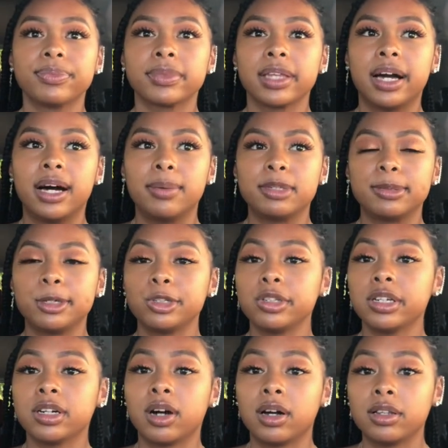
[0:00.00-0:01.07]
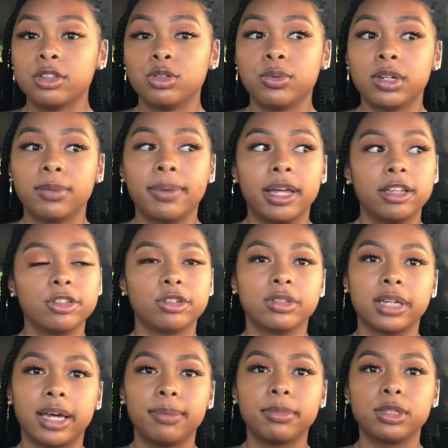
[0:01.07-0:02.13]
especially in college, you want to balance your
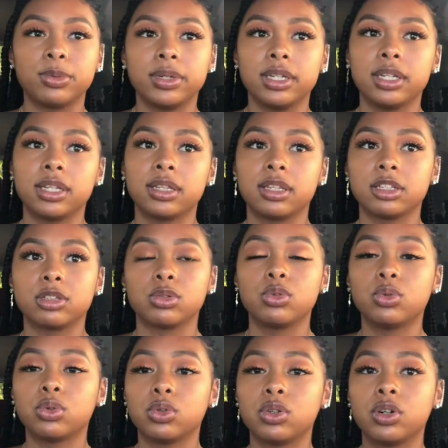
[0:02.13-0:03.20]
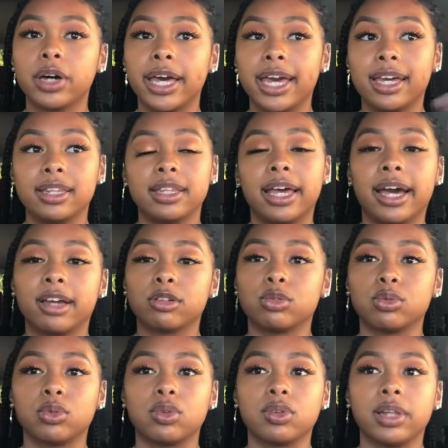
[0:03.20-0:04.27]
time between the school and the
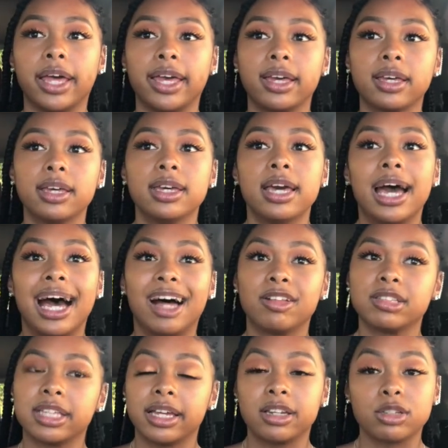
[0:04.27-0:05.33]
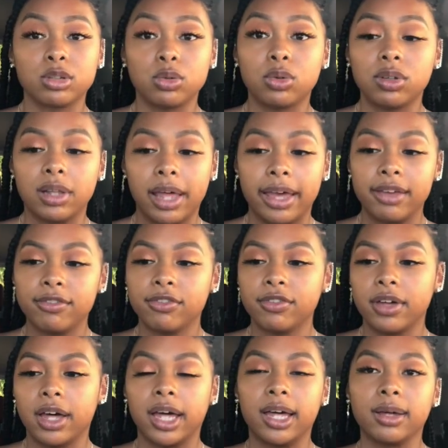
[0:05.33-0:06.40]
actual like outside of school life,
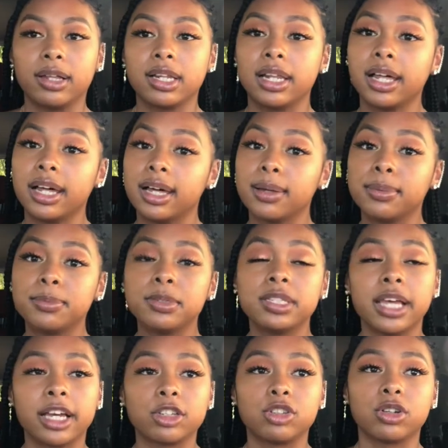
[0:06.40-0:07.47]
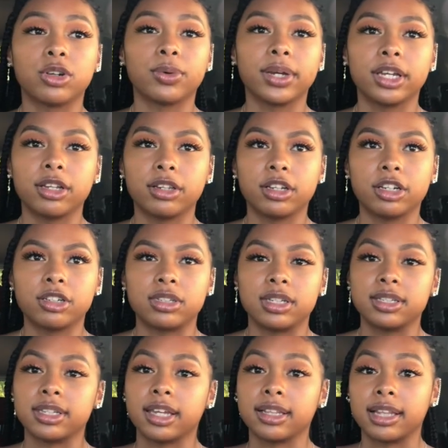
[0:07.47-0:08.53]
clubs, extracurriculars,
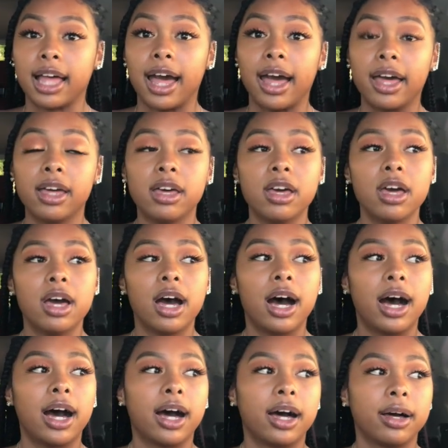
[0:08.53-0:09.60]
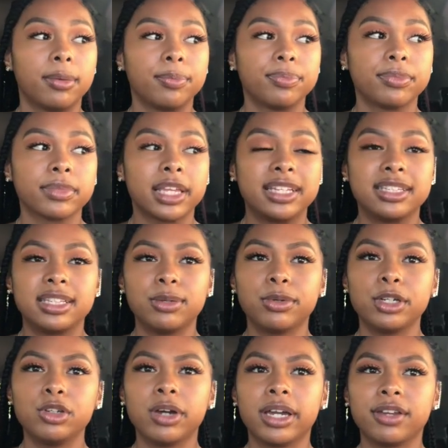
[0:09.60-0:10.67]
things like that, and see where
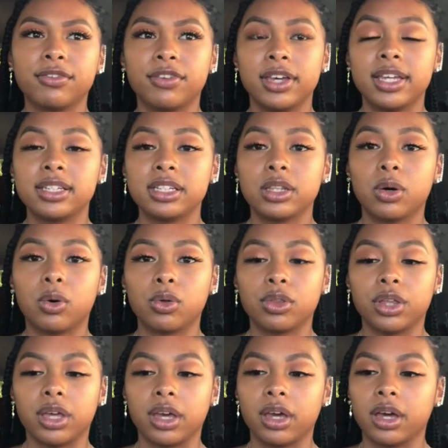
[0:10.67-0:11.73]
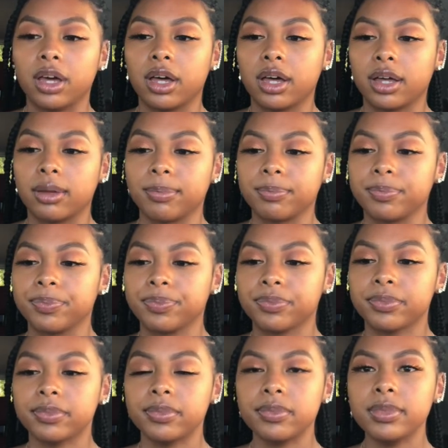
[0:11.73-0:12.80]
you kind of fit into the whole thing,
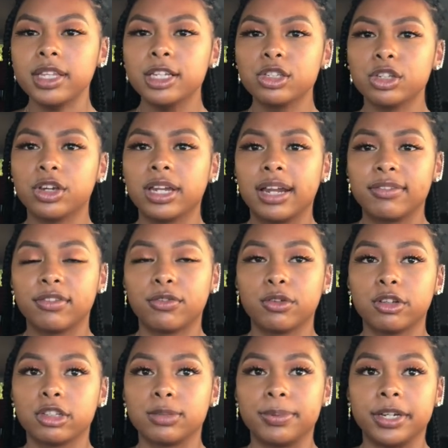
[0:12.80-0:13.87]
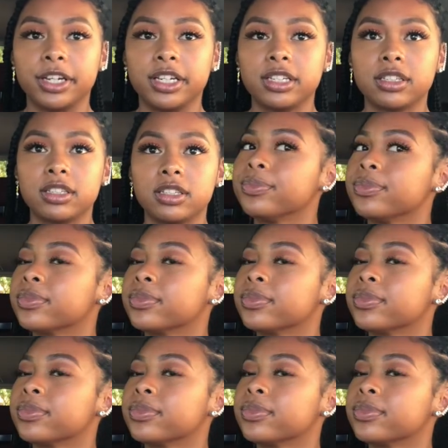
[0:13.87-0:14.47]
so you can have the full experience.